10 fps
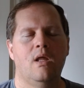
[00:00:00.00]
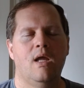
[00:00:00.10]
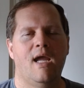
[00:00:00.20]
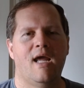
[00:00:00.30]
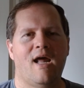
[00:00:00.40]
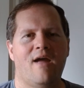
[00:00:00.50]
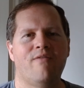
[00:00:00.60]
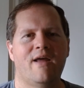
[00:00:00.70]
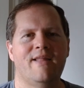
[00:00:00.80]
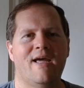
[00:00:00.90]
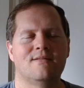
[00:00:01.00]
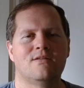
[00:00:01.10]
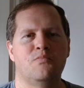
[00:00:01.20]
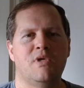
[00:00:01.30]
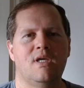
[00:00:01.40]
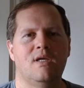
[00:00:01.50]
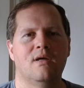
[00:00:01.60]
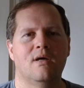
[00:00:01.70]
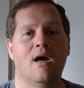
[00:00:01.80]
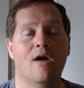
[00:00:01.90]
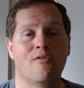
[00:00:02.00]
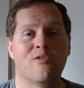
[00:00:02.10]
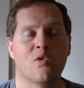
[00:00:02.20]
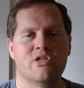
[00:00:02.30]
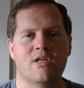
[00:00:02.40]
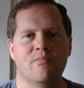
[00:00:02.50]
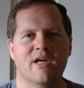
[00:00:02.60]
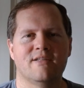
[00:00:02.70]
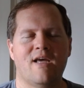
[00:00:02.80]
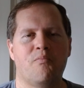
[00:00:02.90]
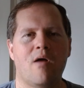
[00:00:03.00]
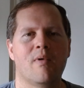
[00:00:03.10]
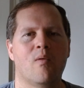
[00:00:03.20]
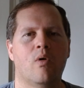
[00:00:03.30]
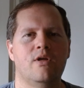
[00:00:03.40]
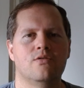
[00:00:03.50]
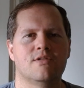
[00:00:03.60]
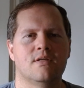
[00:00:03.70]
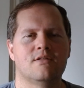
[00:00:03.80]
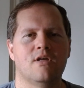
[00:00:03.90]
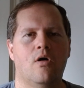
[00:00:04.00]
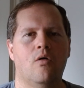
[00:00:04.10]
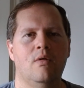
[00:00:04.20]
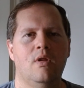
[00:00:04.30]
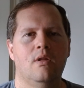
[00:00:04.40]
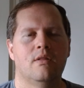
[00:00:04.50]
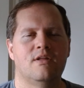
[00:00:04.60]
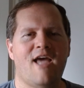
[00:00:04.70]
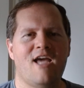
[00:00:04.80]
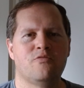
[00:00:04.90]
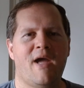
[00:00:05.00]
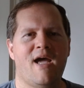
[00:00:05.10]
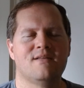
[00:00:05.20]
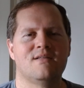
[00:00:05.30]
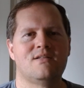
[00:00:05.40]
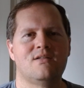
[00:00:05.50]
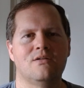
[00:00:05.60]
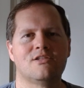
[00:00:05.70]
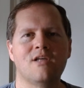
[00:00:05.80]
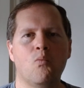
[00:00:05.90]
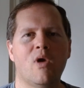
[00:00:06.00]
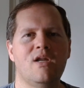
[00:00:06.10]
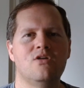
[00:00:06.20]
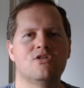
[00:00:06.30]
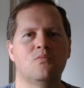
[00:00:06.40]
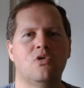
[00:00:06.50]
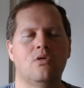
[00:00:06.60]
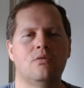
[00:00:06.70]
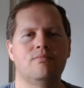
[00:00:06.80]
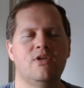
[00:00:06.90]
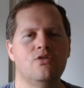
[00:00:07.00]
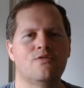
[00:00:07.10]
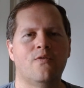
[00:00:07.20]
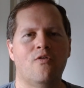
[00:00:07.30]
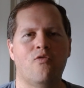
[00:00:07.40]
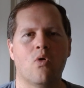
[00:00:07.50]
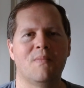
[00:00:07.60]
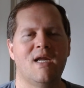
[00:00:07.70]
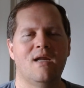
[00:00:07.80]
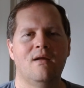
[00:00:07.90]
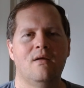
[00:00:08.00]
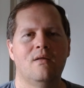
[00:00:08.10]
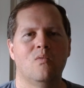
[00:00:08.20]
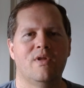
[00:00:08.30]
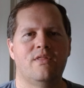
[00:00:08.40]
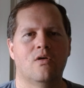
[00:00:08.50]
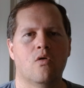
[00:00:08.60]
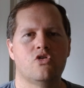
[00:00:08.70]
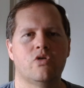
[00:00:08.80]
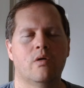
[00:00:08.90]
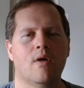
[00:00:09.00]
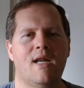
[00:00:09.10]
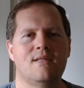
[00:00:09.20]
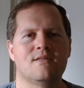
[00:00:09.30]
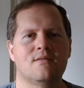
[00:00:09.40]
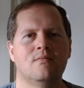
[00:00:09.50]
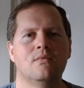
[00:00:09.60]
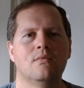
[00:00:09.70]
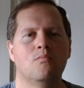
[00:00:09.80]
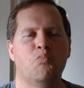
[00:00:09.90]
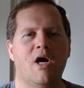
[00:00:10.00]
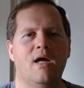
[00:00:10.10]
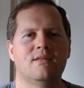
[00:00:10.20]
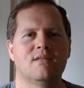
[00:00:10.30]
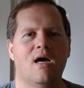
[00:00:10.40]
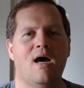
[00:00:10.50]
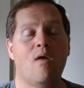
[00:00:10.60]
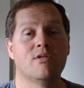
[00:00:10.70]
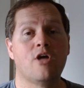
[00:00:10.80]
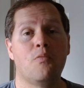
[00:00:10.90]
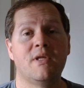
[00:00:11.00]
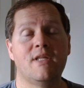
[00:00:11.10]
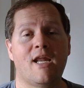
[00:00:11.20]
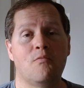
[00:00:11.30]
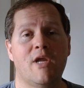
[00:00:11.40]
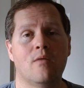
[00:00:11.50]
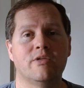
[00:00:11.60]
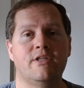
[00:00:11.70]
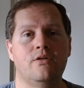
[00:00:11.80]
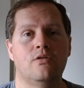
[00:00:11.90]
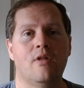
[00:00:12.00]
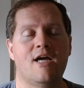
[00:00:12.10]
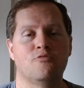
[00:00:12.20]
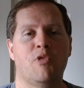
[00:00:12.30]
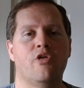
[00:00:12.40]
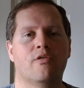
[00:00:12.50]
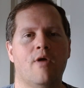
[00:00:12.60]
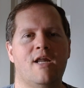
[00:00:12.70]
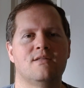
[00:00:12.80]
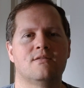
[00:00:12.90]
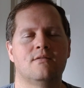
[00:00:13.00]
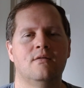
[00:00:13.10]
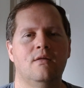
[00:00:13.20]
And I find that to be unfortunate because I probably won't use it. So the Dash Pass is still somewhat useful for me with the grocery credits. But I was hoping that I'd be able to utilize both credits.